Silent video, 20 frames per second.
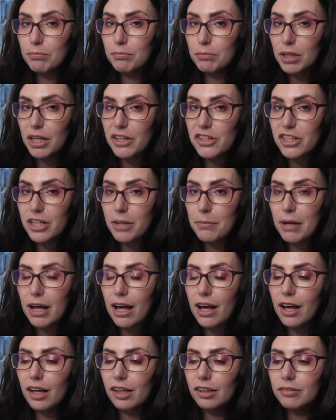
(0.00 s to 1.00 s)
blush in a
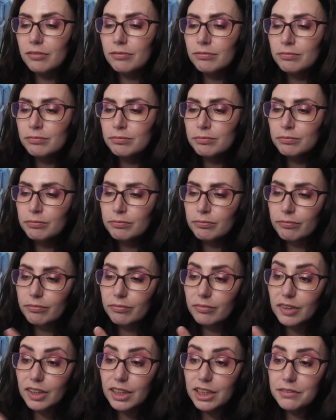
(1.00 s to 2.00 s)
pan,
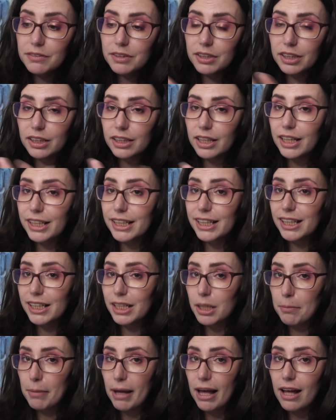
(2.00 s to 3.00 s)
even like in
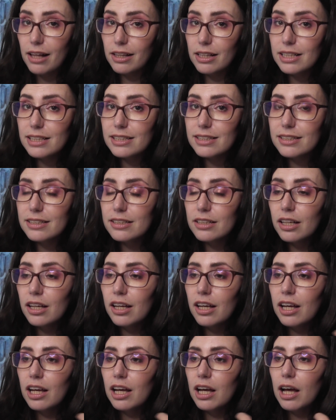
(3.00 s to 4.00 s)
a palette.
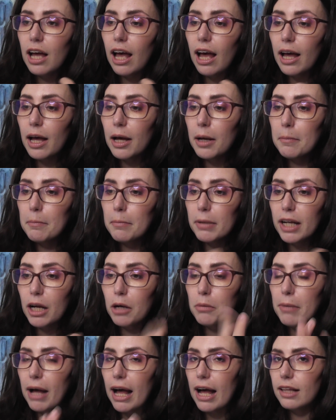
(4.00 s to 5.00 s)
But now
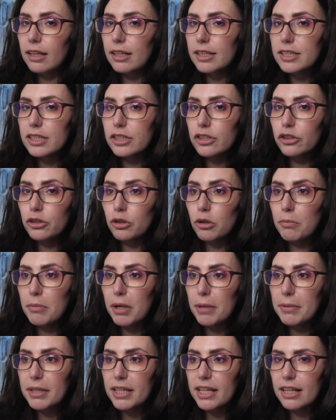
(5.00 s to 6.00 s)
palettes, you'll
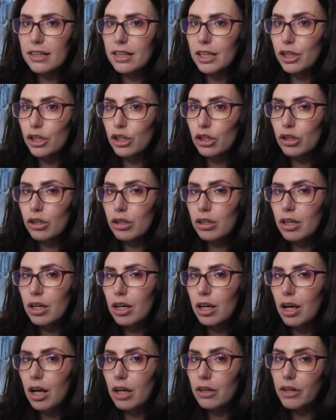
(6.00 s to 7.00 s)
maybe get like
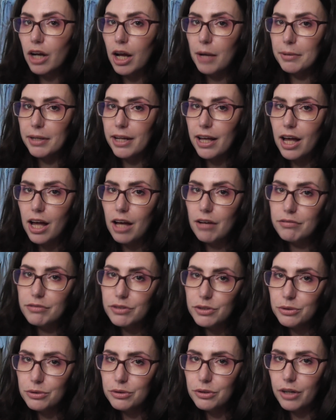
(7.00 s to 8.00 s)
1.5 grams,
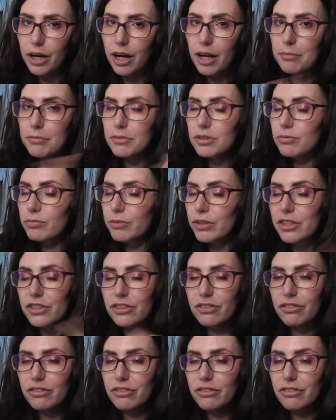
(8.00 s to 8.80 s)
2 grams, which is